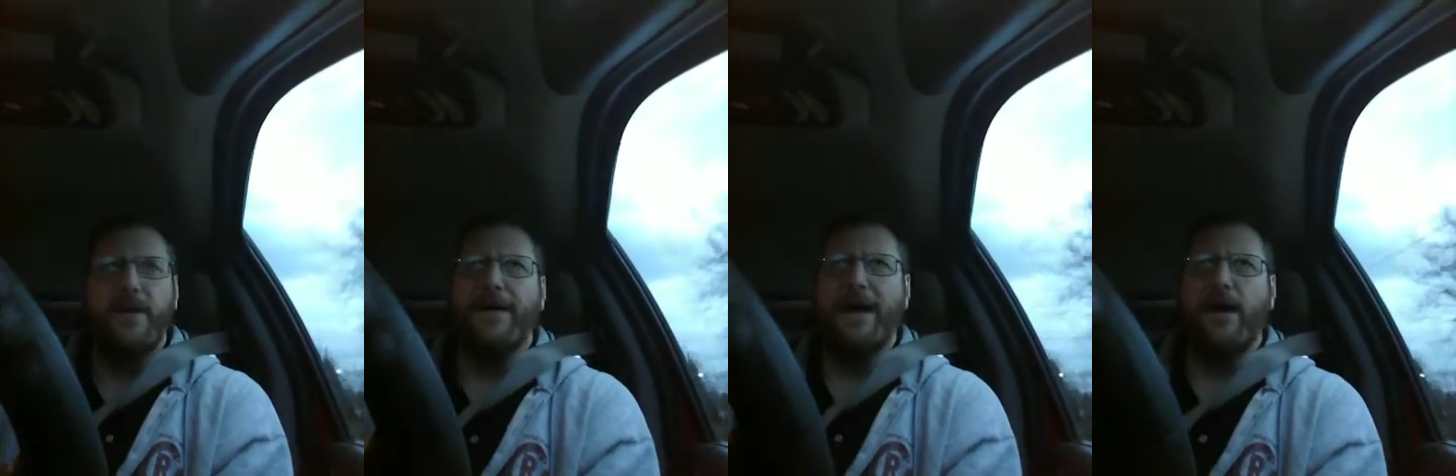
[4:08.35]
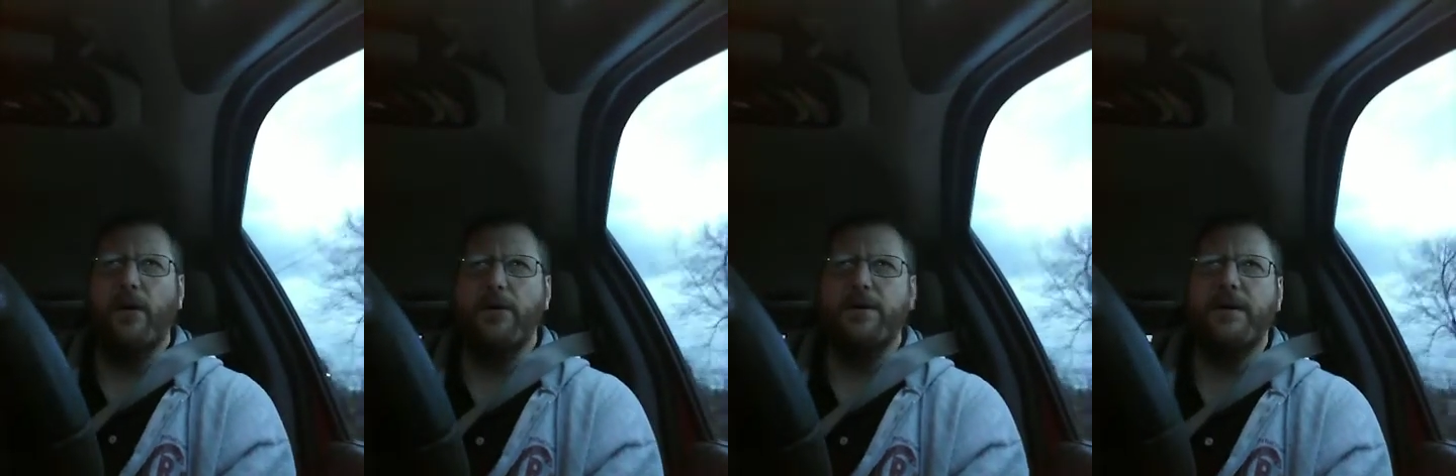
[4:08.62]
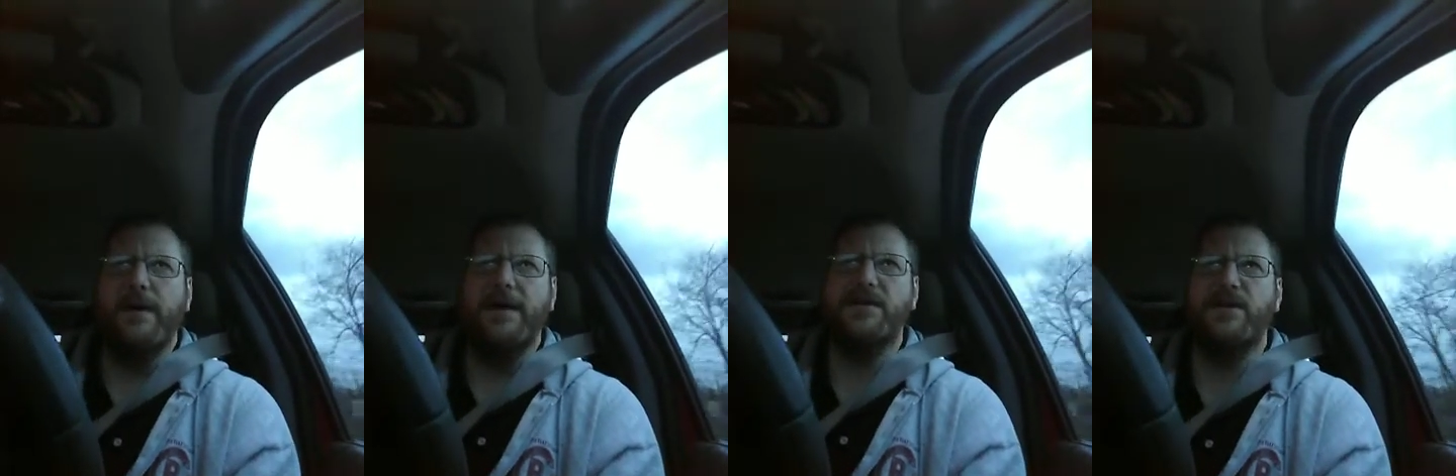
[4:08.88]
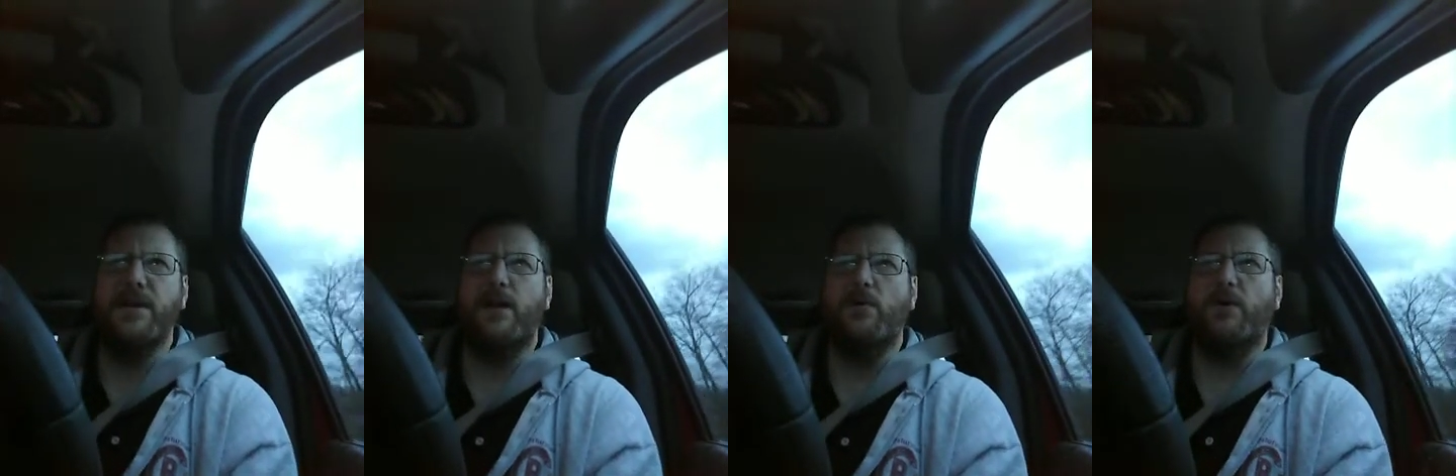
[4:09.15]
Now, the
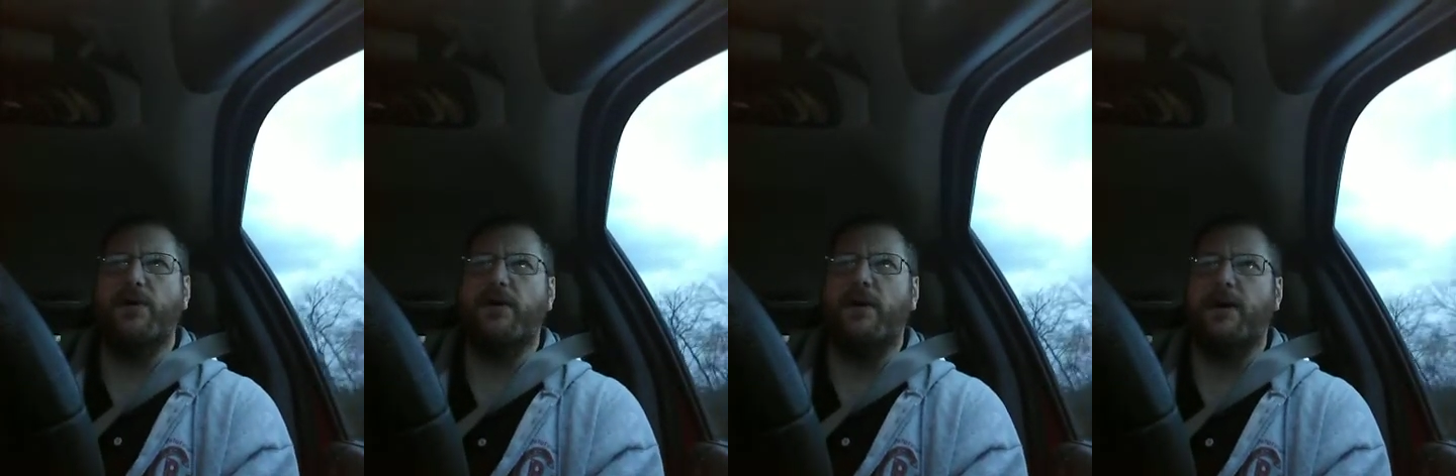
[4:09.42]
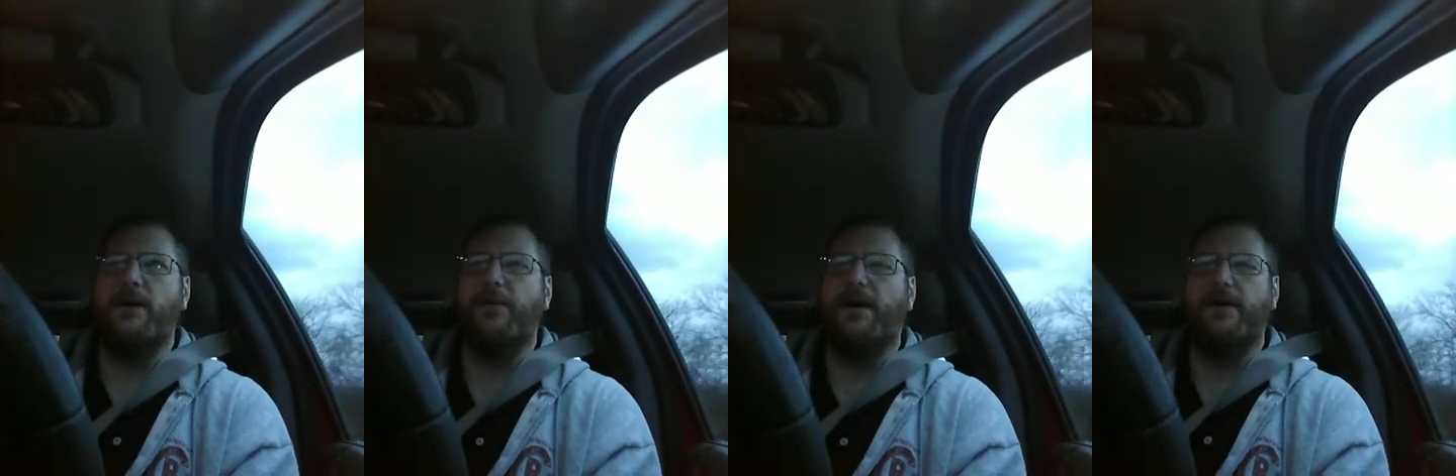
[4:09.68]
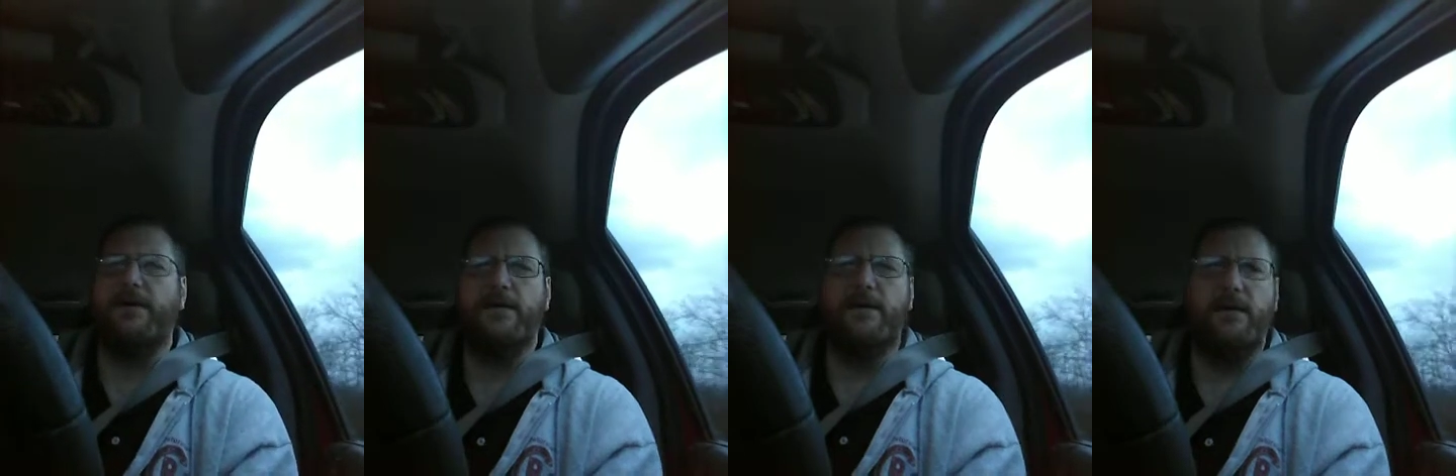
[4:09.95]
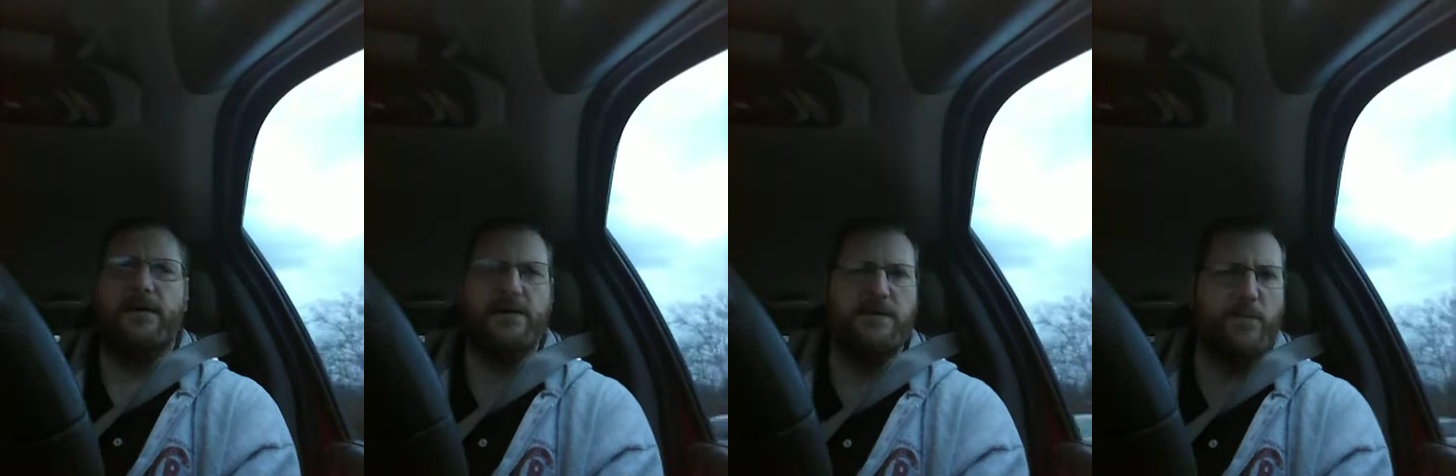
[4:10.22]
next thing I want to talk about
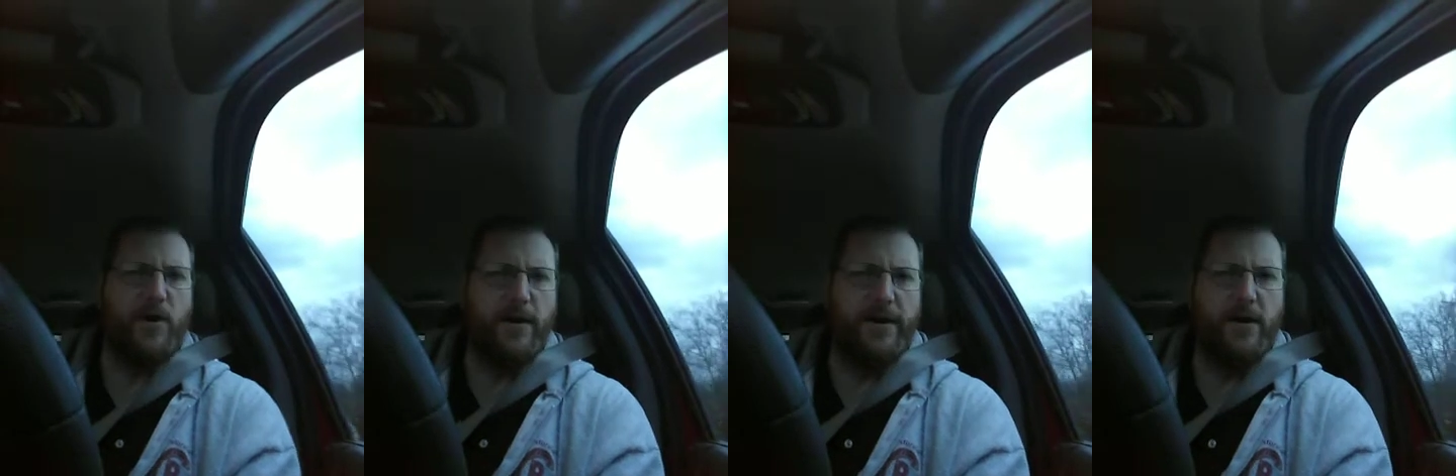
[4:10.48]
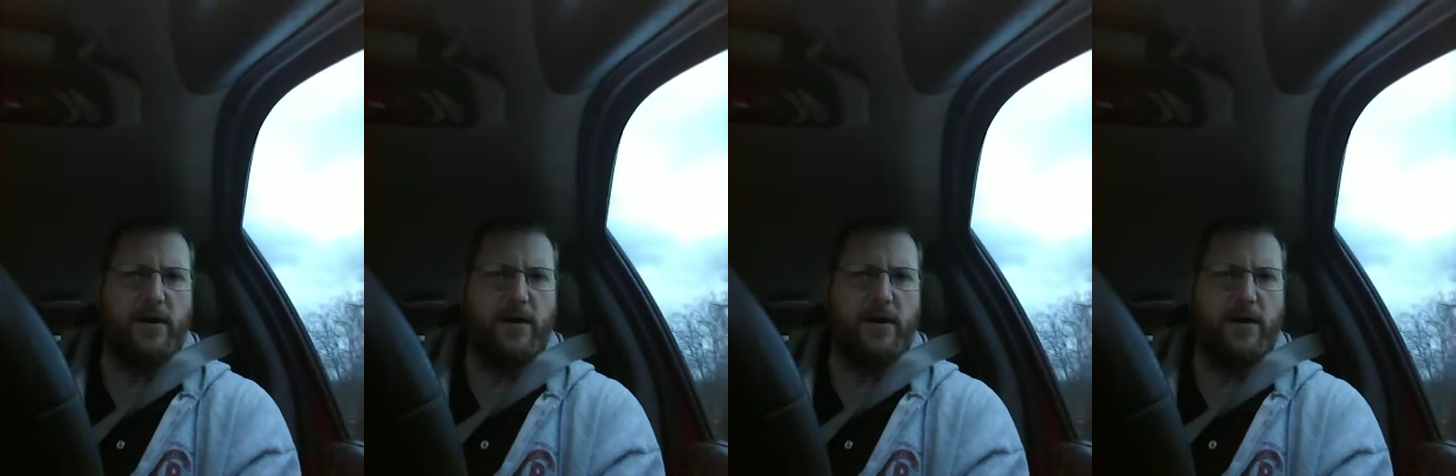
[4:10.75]
is body